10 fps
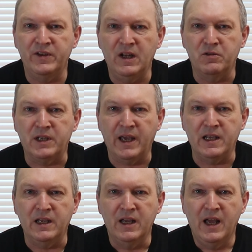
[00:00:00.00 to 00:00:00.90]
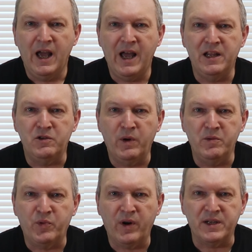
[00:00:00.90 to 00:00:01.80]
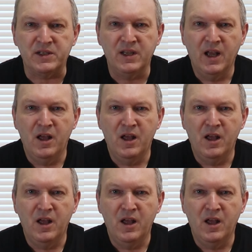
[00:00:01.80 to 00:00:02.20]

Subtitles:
feel okay, and when pressed,